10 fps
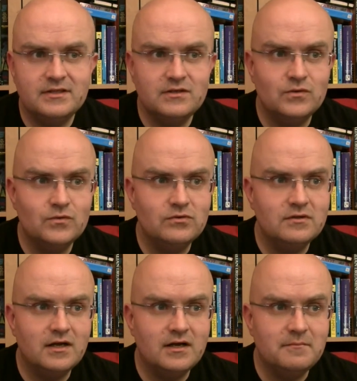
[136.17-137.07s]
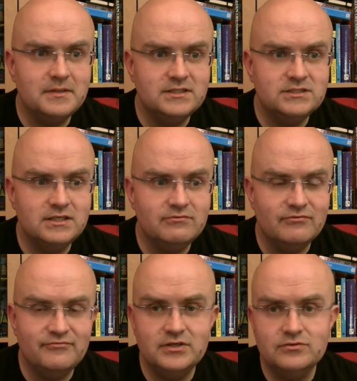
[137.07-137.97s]
cool RPG
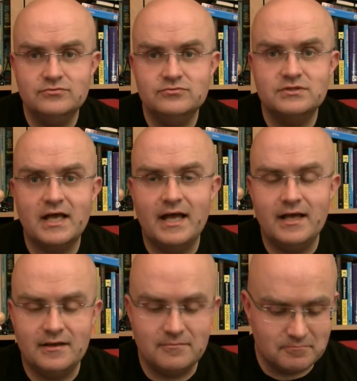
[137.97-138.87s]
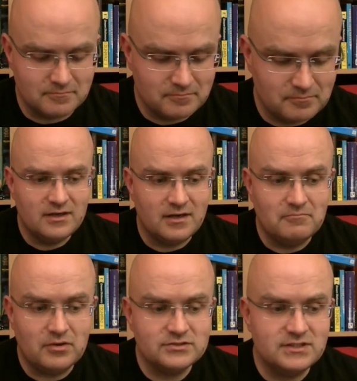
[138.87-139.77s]
reviews,
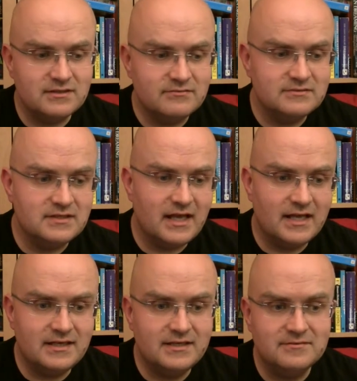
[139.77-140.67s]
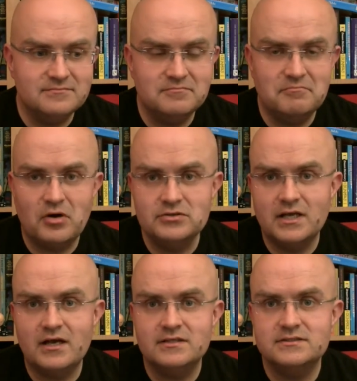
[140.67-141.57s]
unboxing,
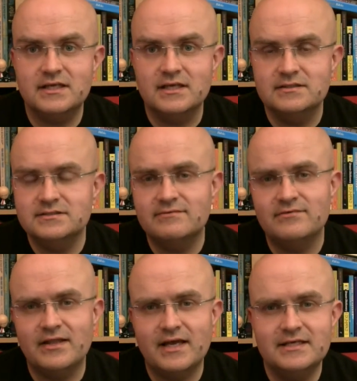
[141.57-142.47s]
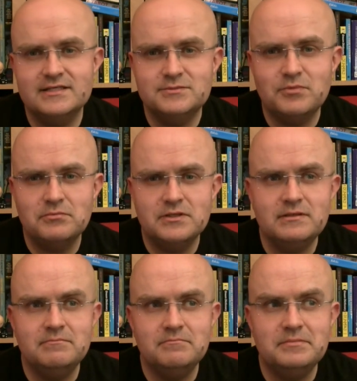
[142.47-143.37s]
podcasting and stuff like that, it's
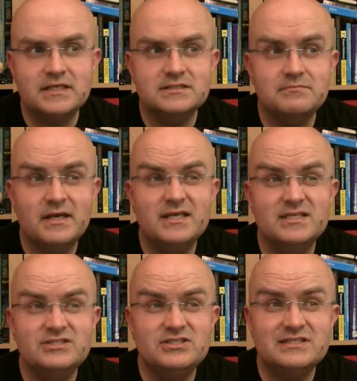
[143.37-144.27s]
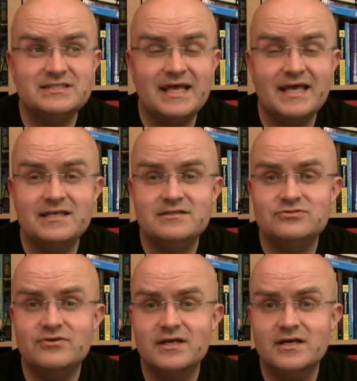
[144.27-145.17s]
probably best bet is just to head
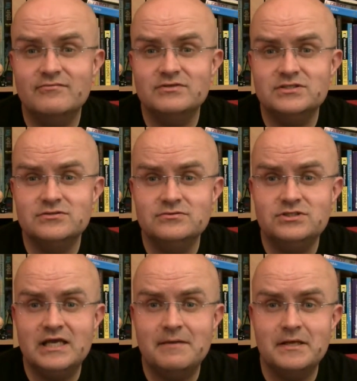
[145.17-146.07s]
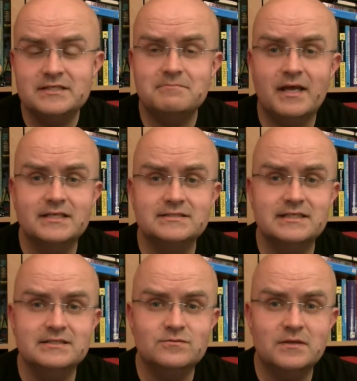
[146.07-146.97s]
straight over to GMS
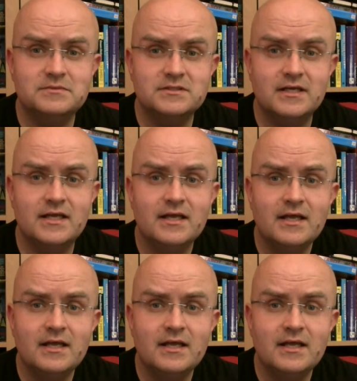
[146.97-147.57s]
Magazine's website.